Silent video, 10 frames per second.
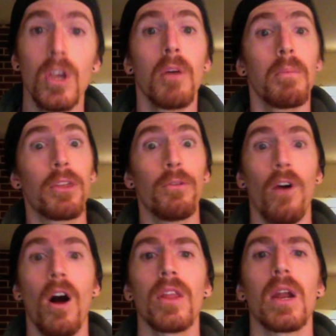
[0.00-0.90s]
But the
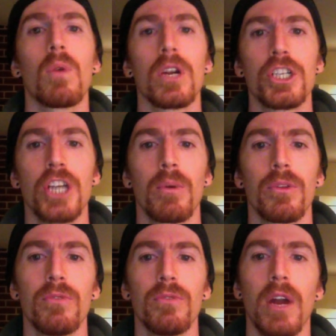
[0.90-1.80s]
fall that I want to share
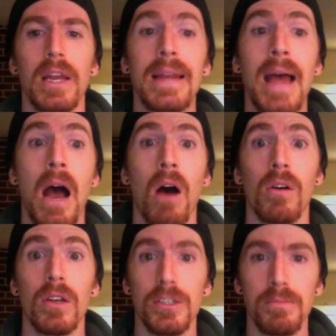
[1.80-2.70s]
with you right now
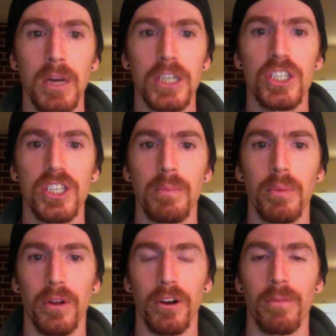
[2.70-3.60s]
is much
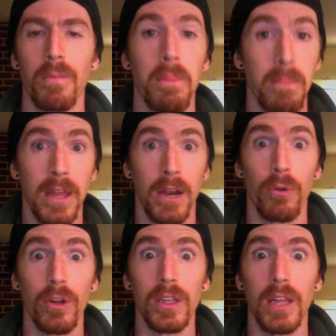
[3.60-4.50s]
simpler, and I
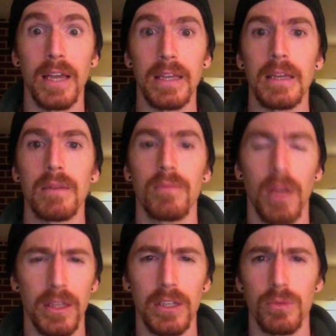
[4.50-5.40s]
really like it. I
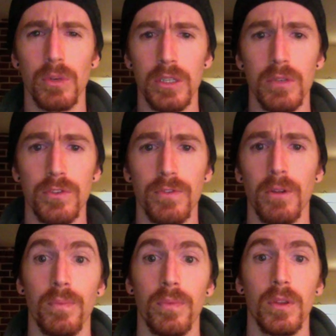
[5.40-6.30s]
think it's really
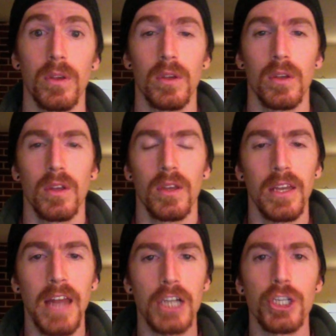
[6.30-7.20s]
useful.
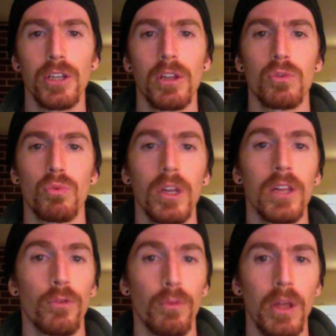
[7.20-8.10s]
It actually looked
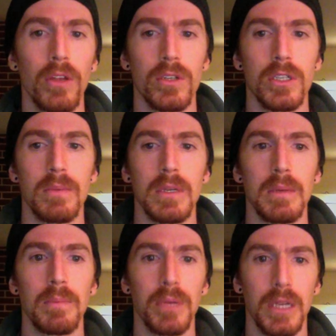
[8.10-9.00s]
really familiar to
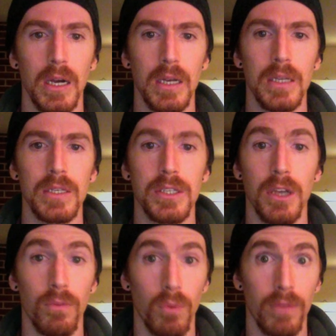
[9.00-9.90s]
me because
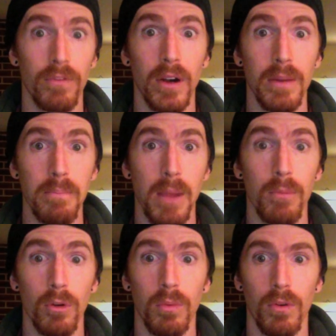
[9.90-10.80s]
of one very
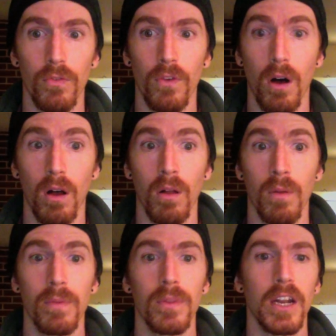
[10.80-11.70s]
memorable fall
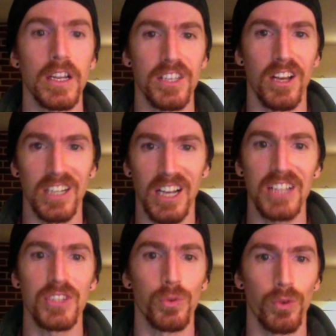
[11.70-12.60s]
that I saw in
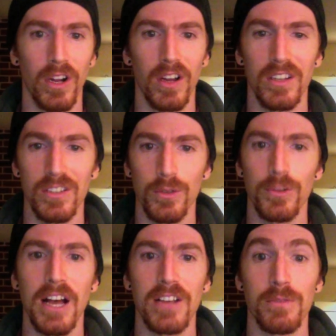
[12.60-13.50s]
Katsuura in
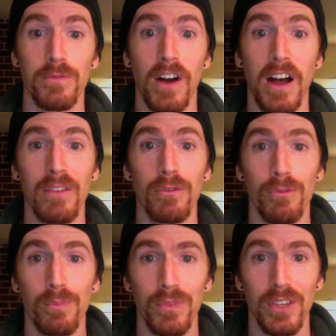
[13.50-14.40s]
2005
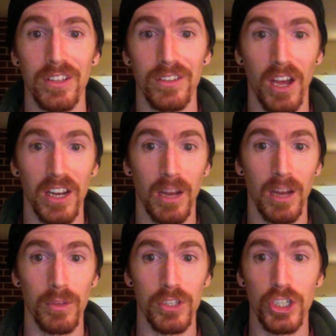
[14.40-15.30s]
in
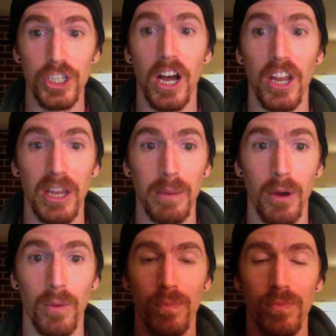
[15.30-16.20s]
Nariyama's Shihan
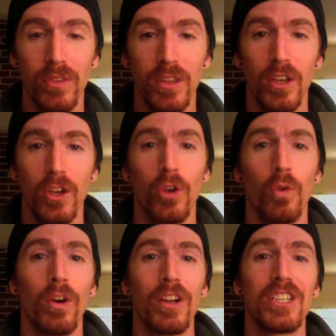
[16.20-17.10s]
demo,
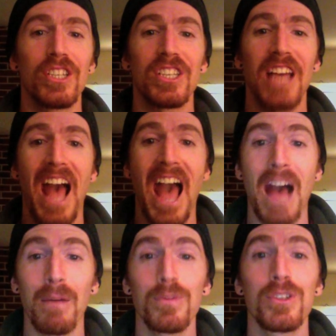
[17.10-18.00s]
where he just
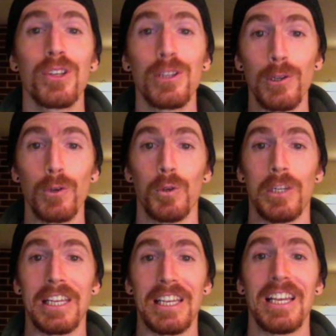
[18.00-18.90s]

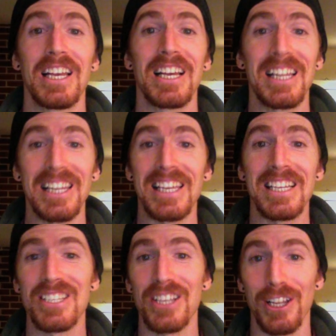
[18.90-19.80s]
absolutely
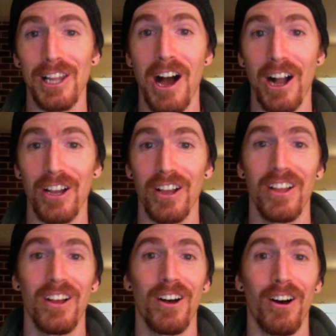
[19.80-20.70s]
cleans the clock
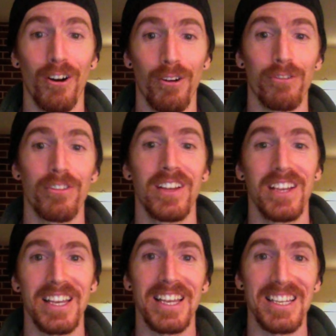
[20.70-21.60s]
of
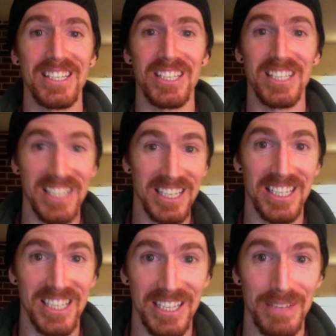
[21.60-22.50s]
Eiji
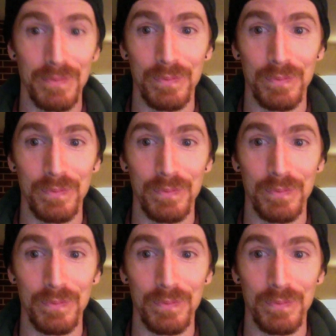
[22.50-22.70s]
Nishi.